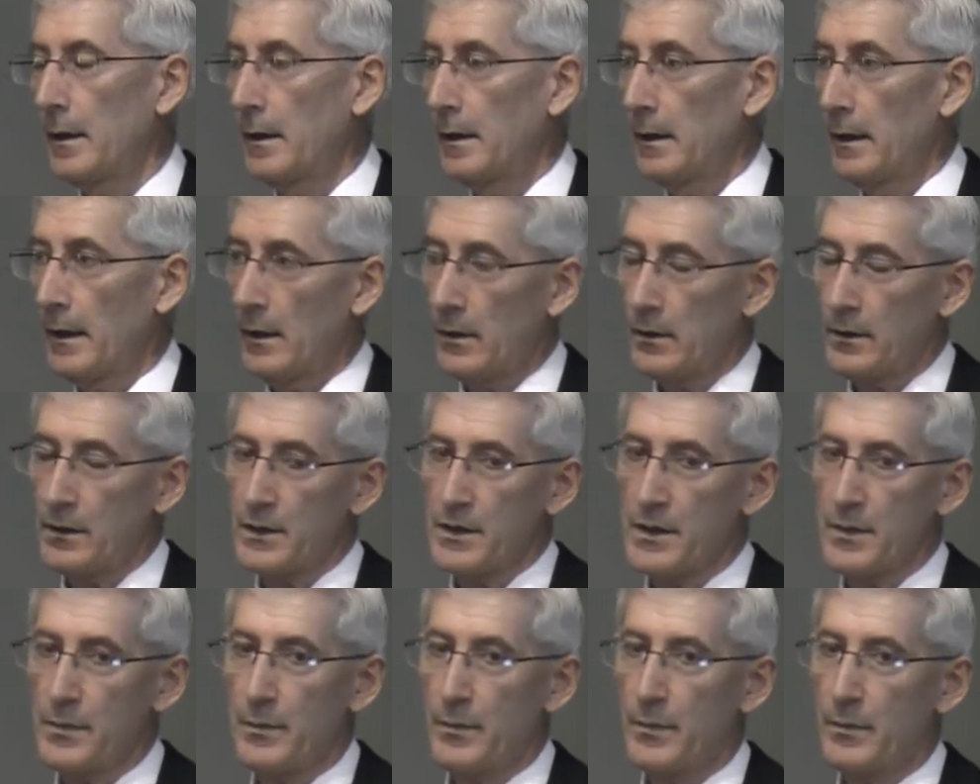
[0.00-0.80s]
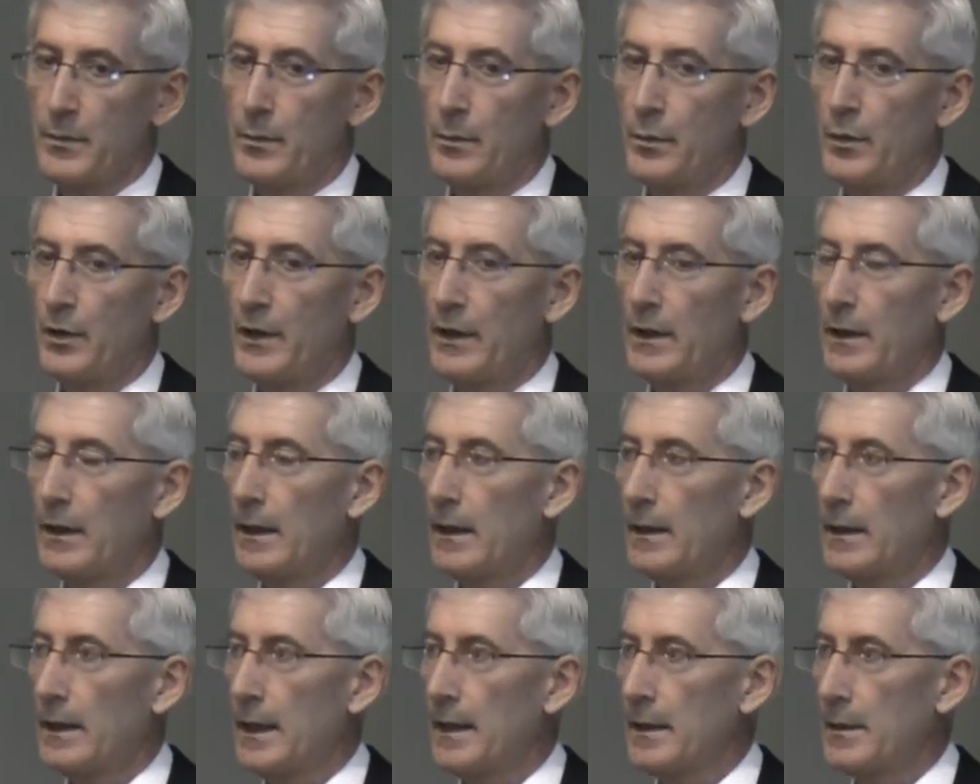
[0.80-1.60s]
and Helga's bringing
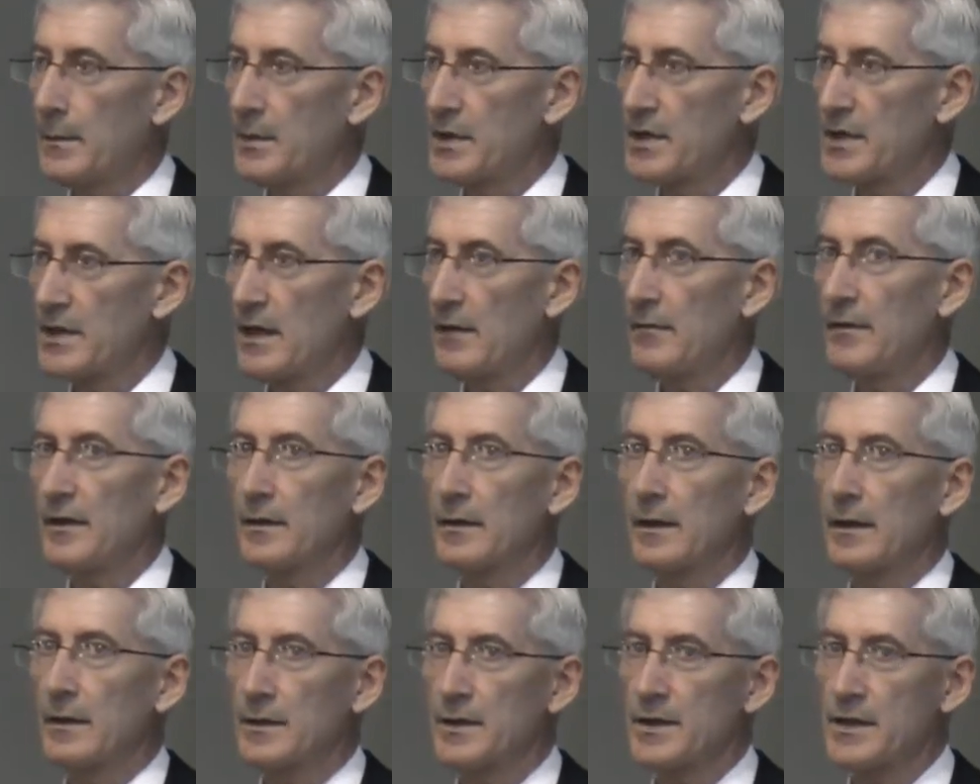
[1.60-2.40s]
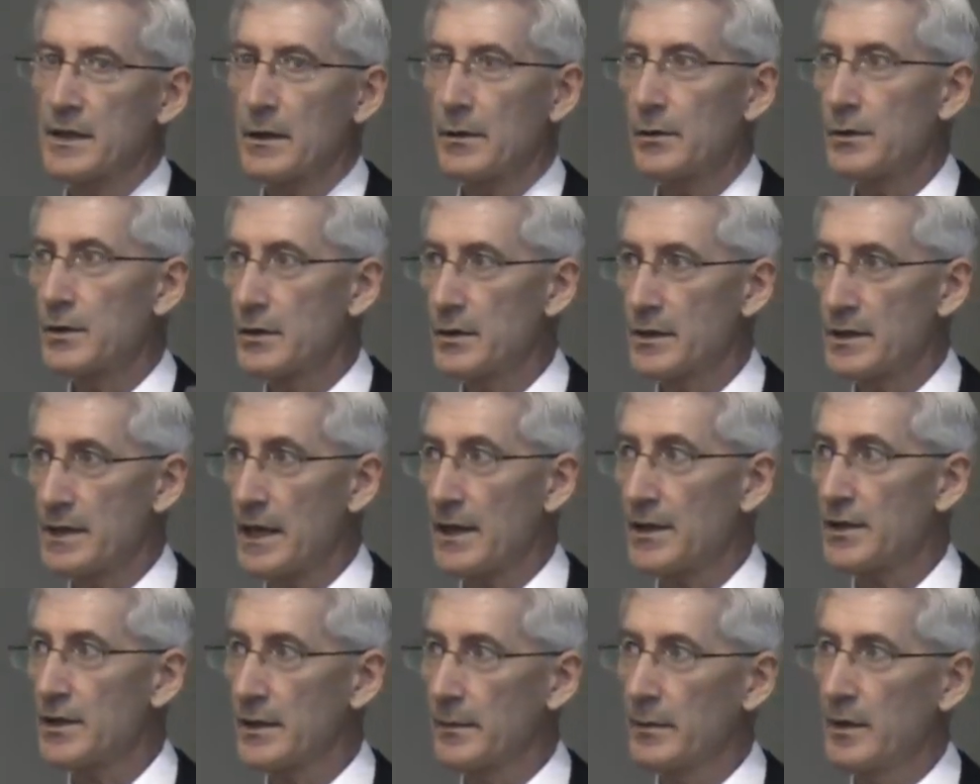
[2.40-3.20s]
out item seven, that CO2 has
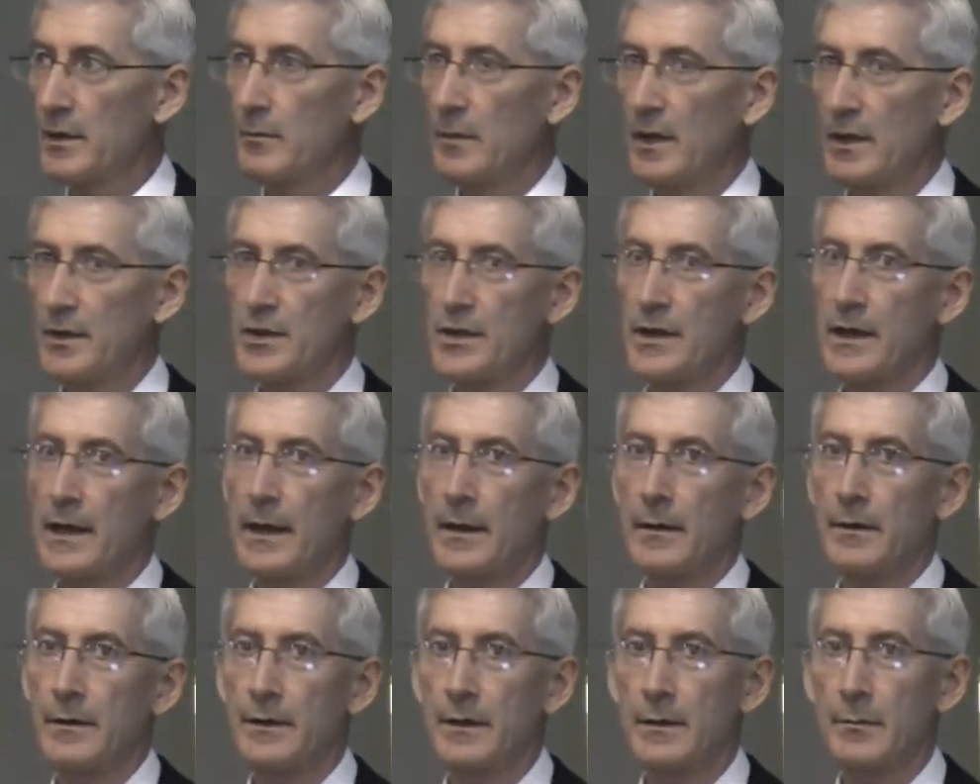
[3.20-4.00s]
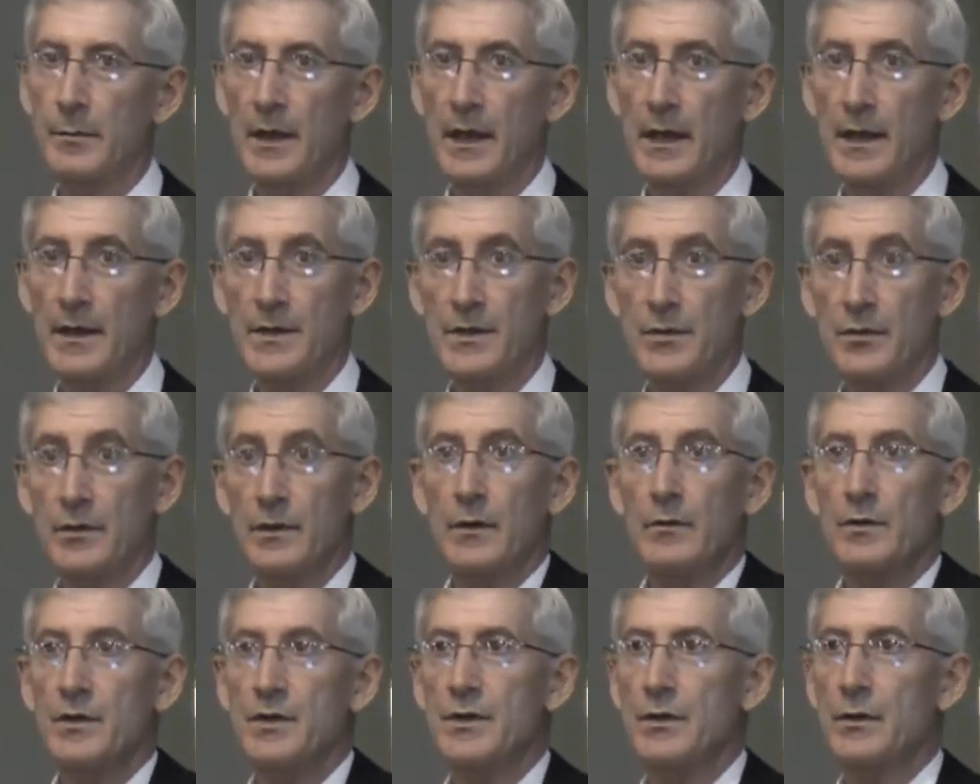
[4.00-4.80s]
actually been much higher in the past when
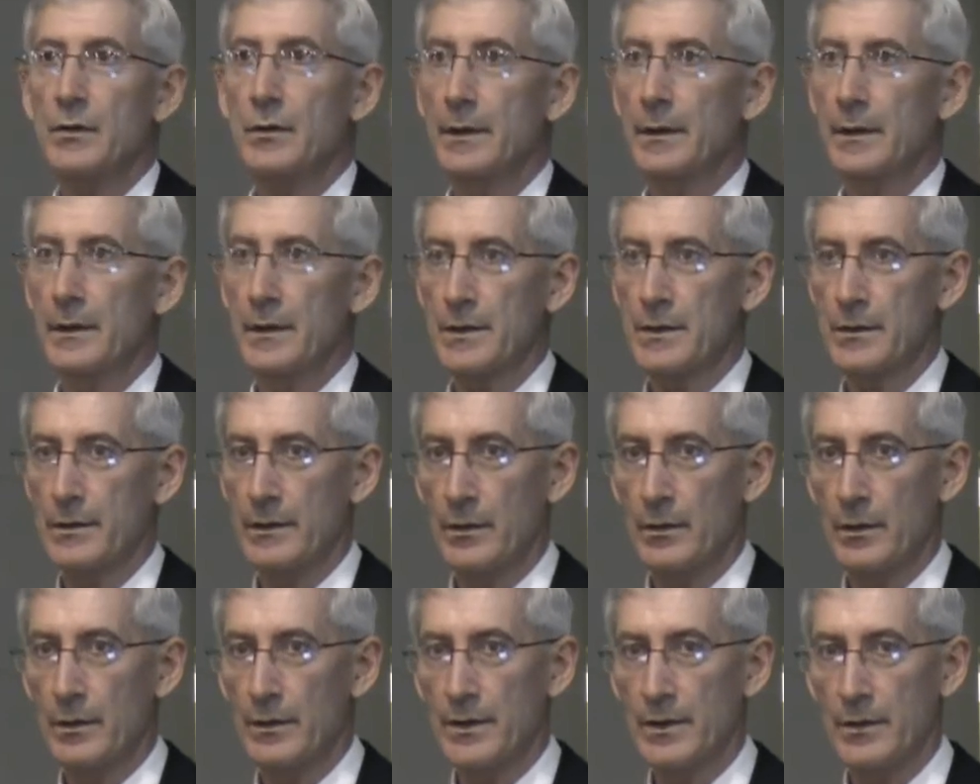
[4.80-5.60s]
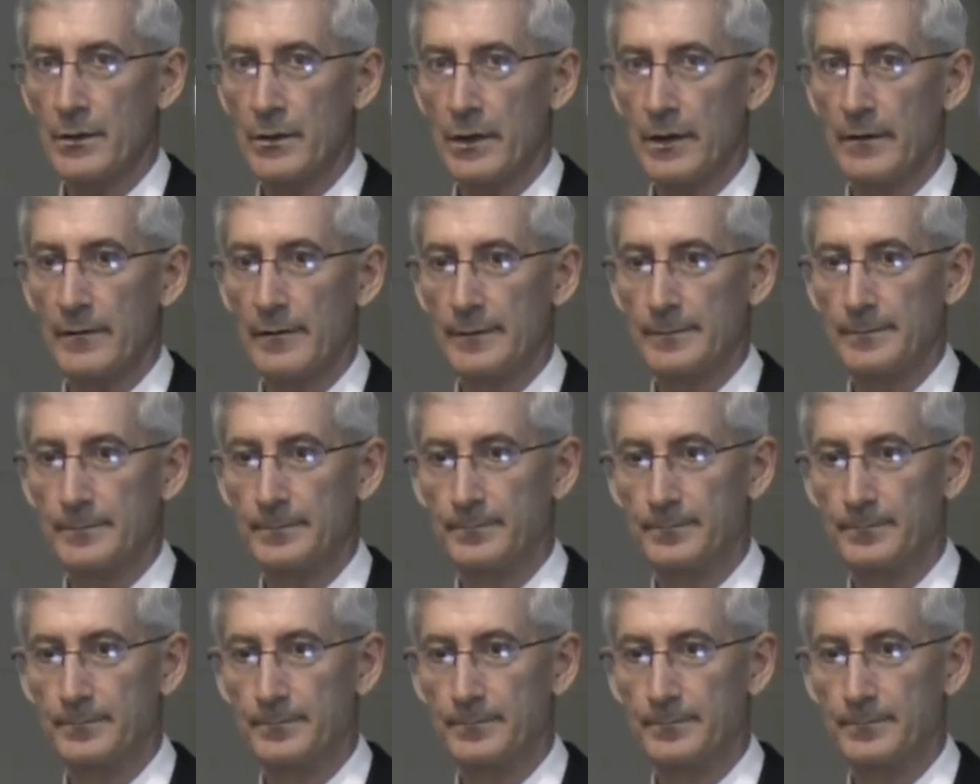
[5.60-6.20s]
there was no industry whatsoever.